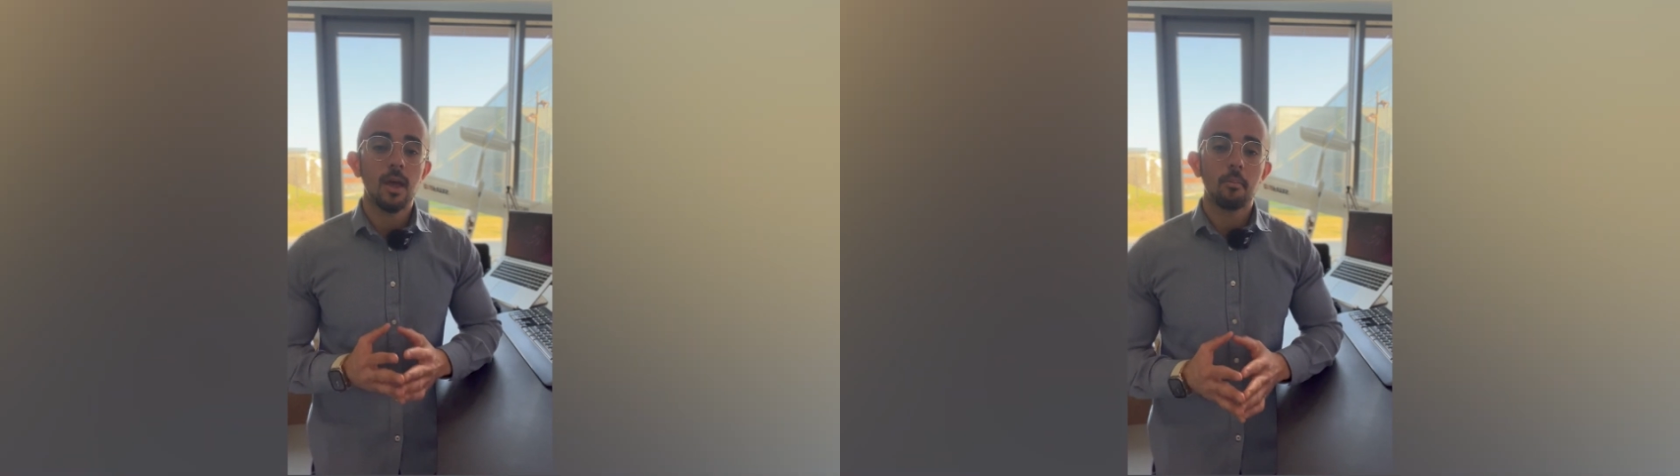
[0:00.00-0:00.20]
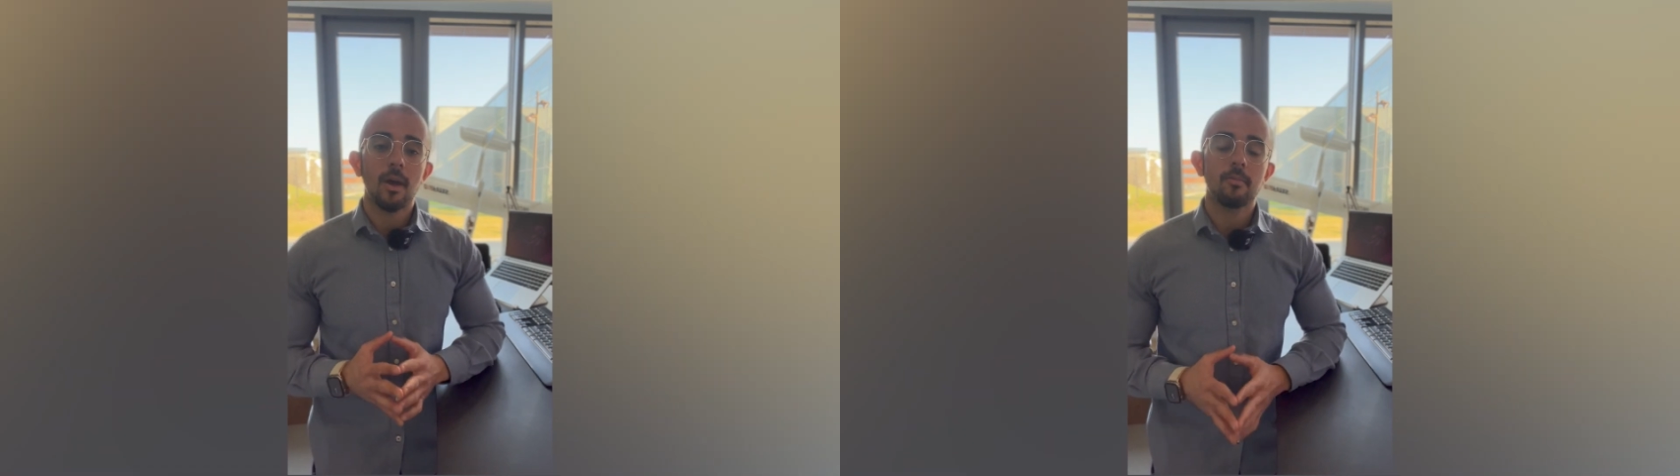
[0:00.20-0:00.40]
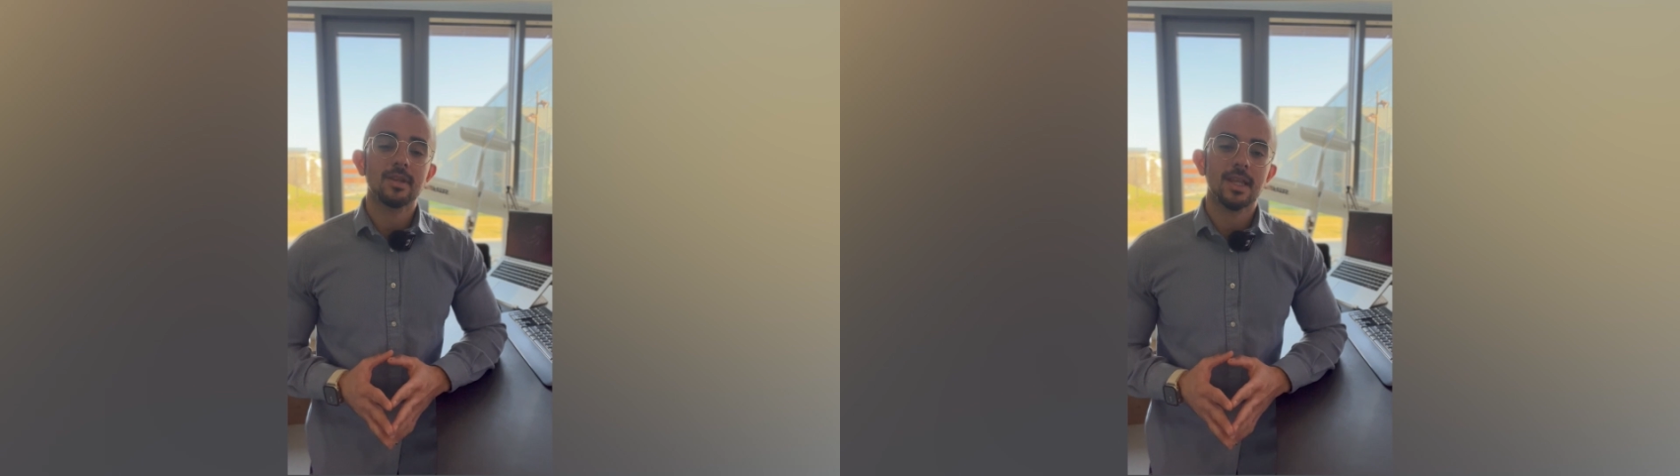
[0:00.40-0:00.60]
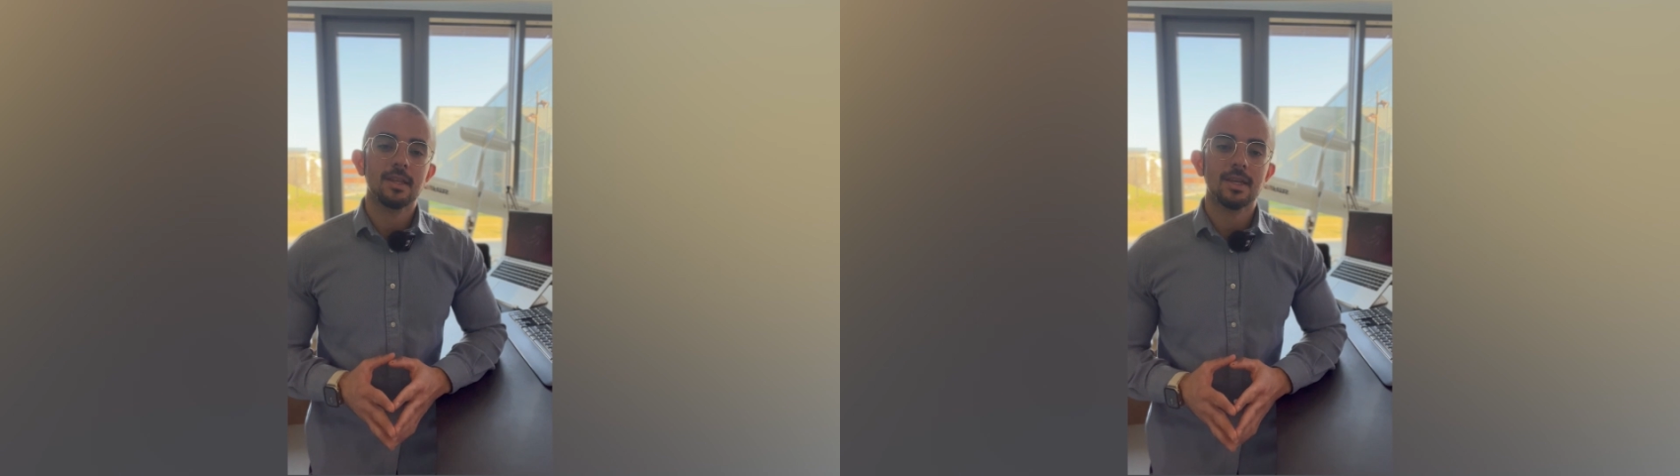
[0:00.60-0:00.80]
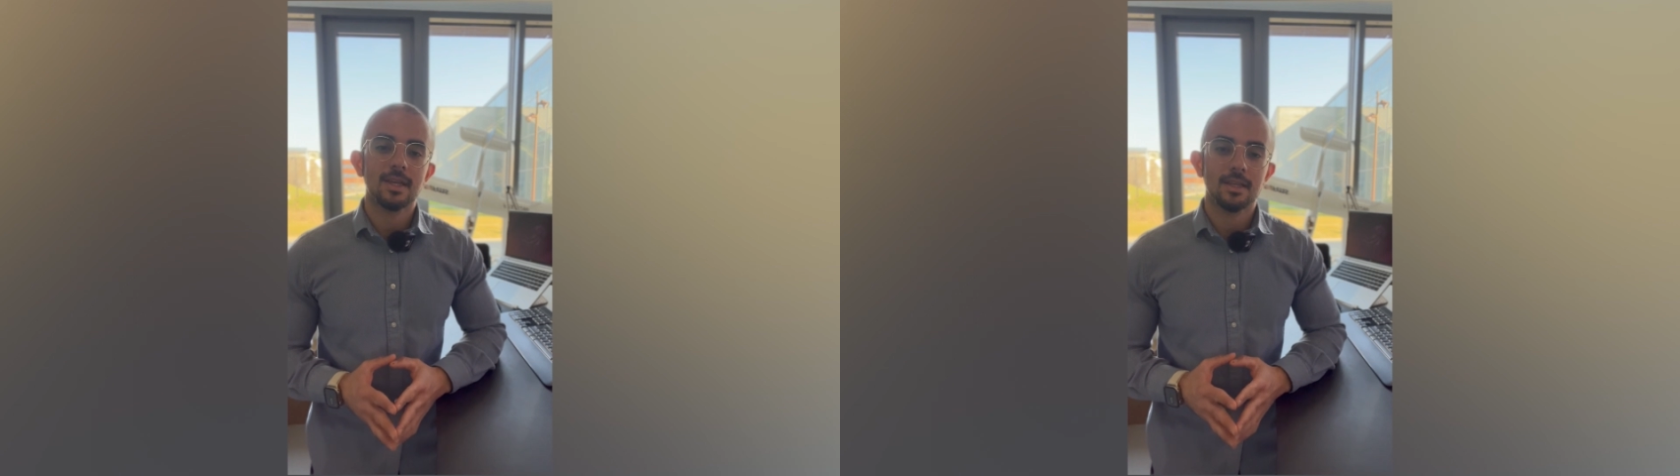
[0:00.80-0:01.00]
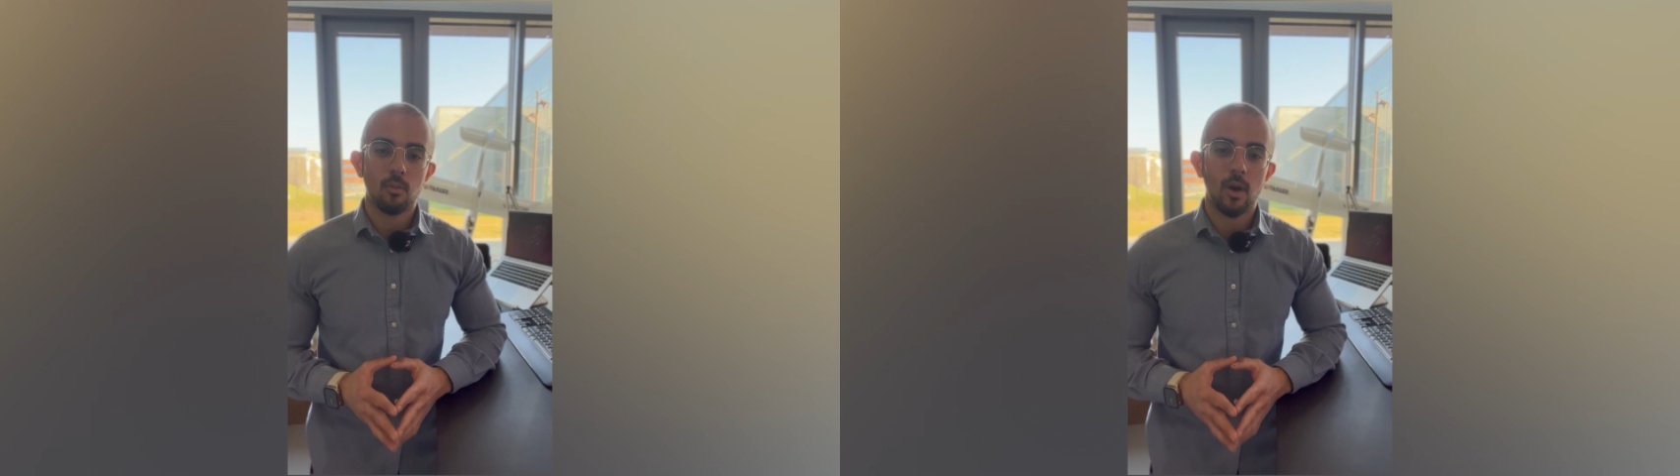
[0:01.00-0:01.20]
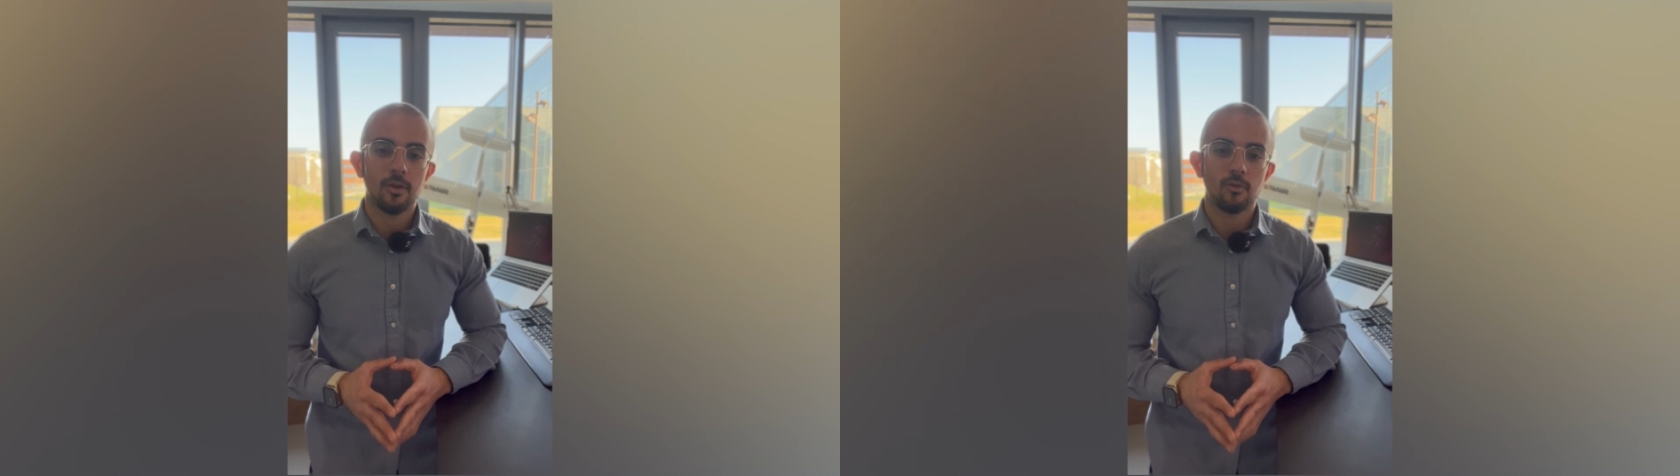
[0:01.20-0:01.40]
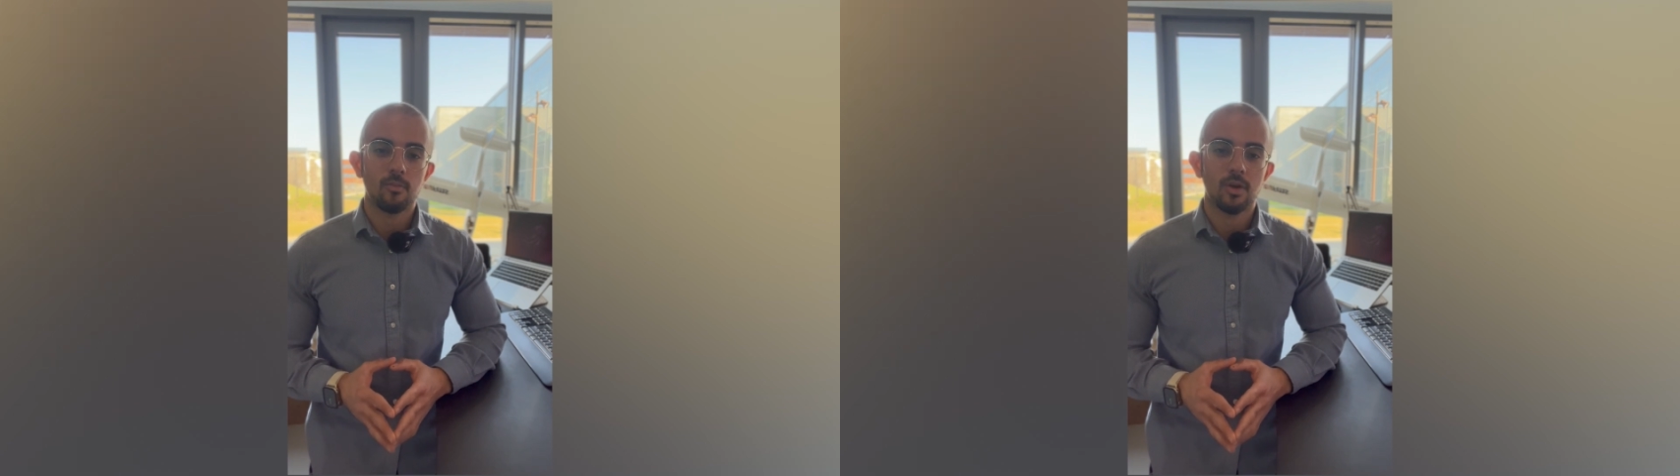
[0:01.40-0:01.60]
by presenting the
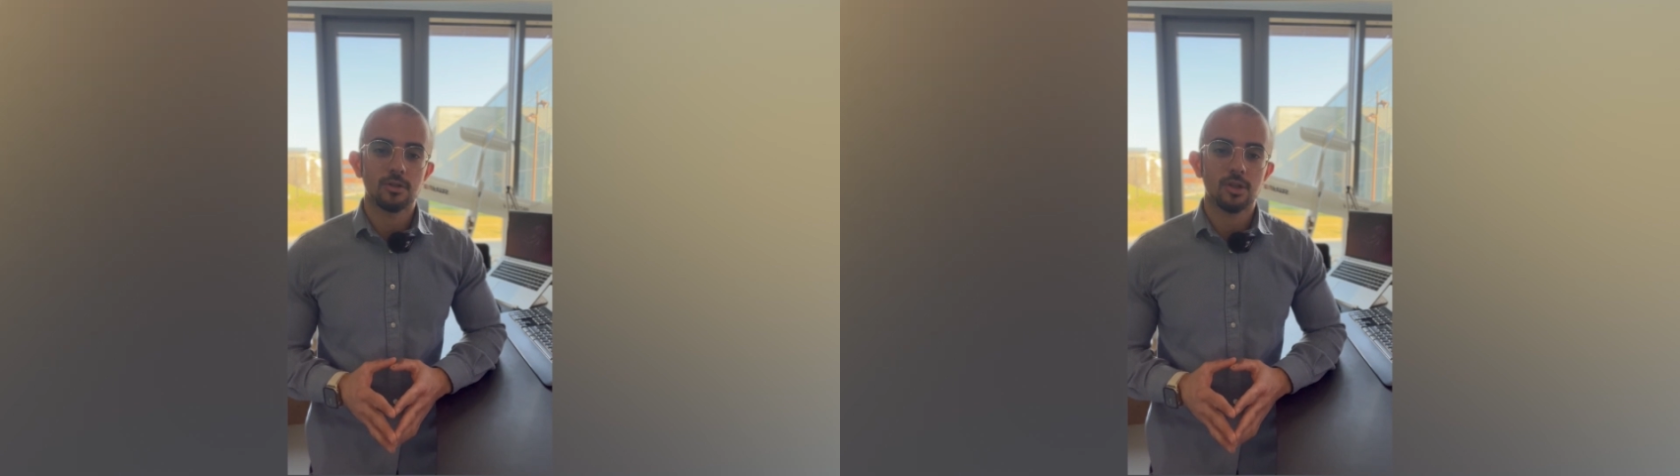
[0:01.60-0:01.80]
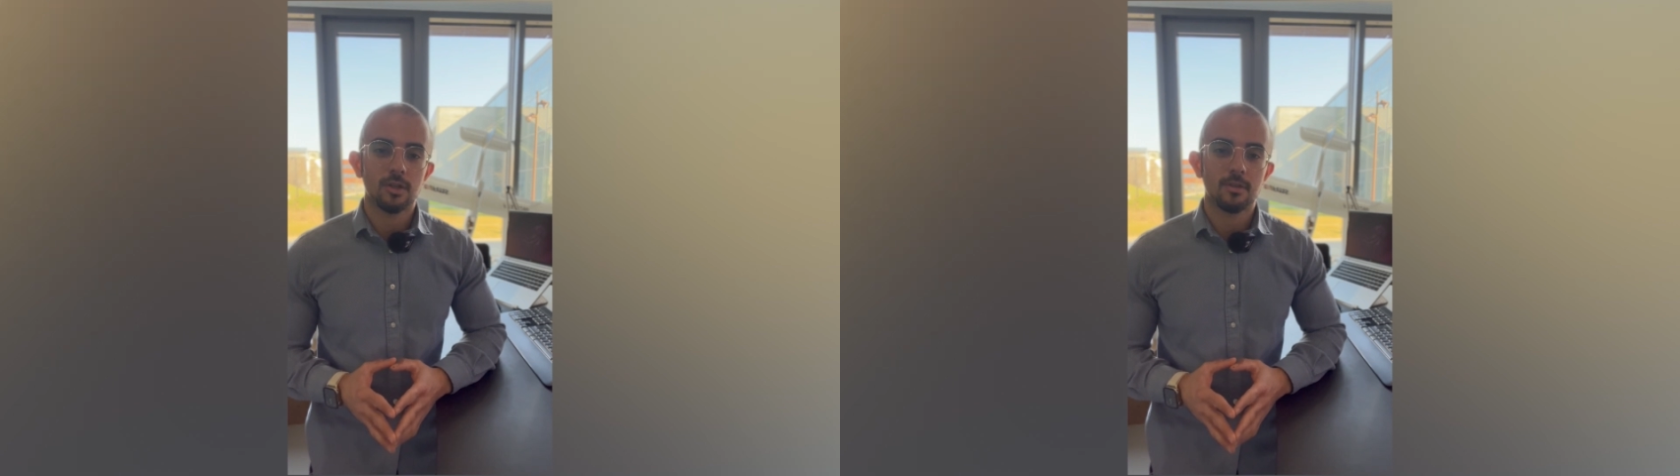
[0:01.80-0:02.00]
WildDrone project.